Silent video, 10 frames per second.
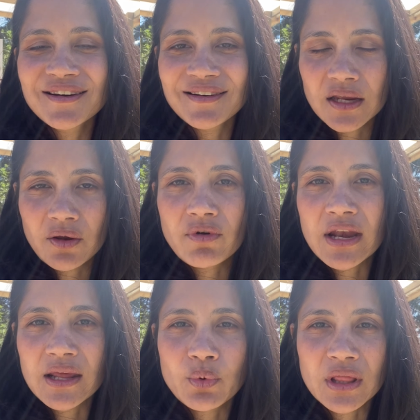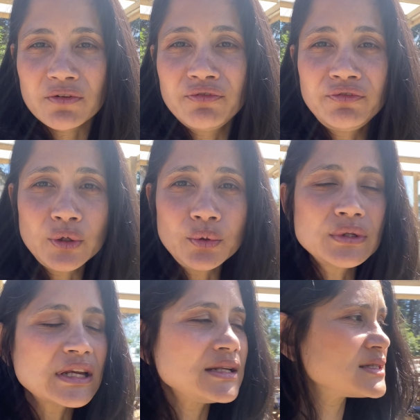are getting ready with the food
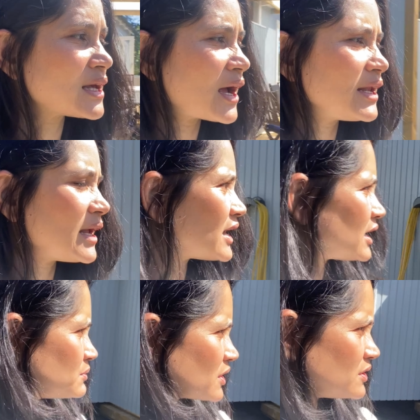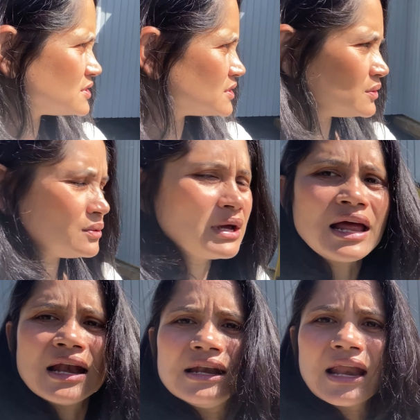inside, and I'm going to
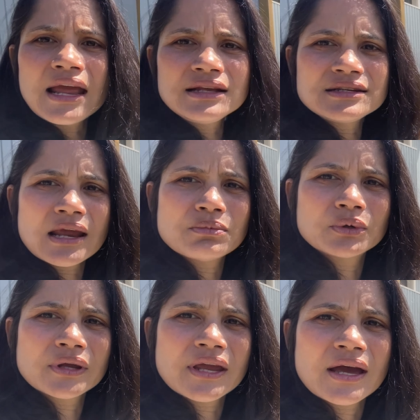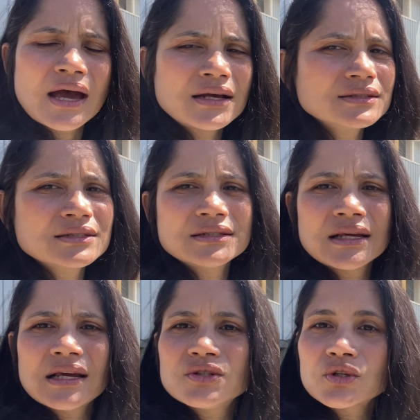lay the table here. As you can see,
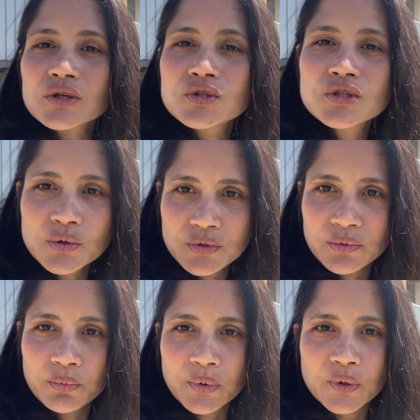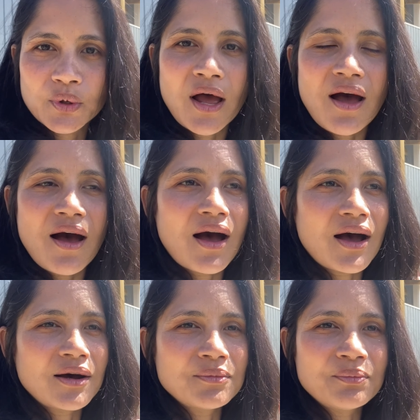it's just so simple,
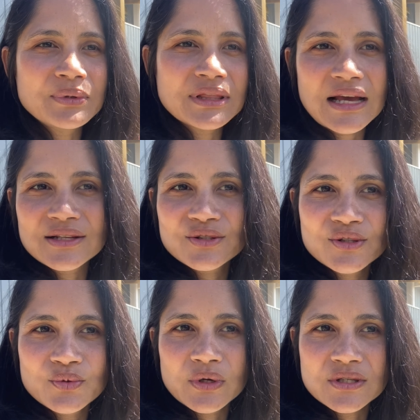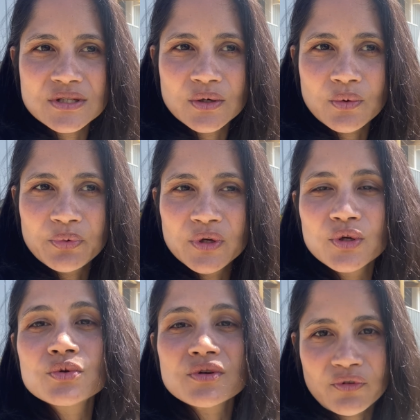um, but that's just what's so
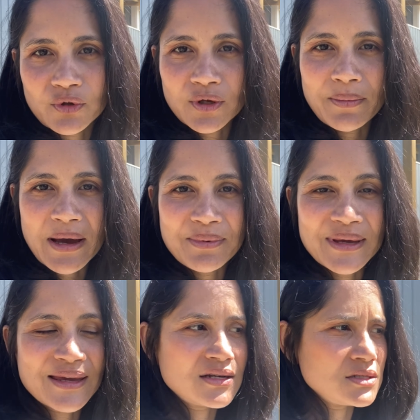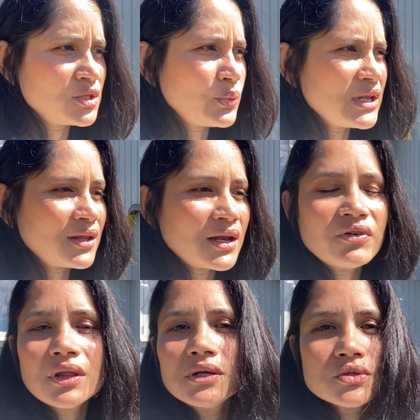beautiful about being here in Sweden, that
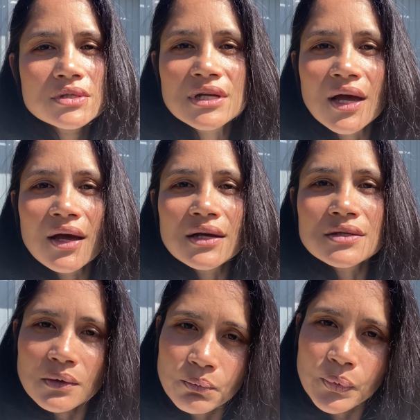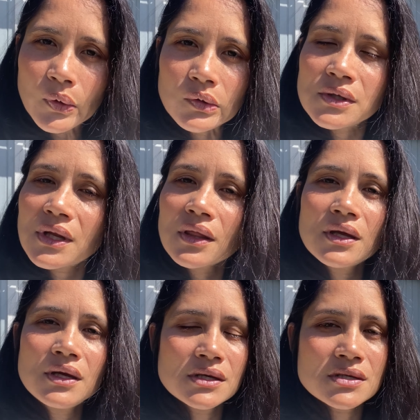everything is just simple.
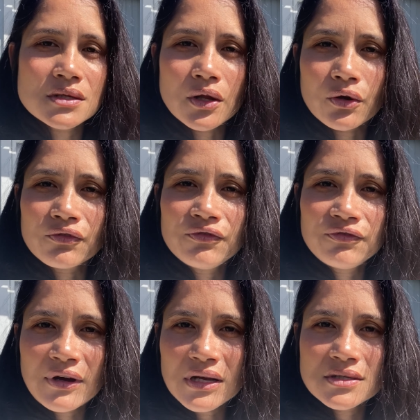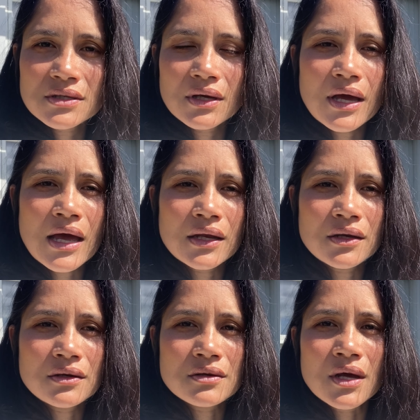Nothing is a lot of fuss,
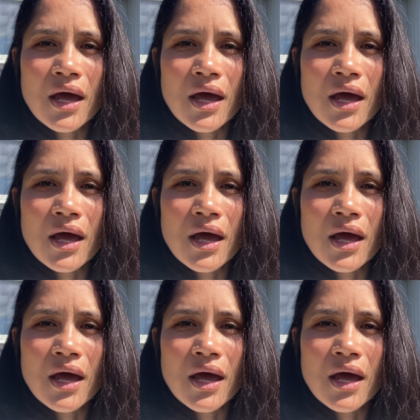and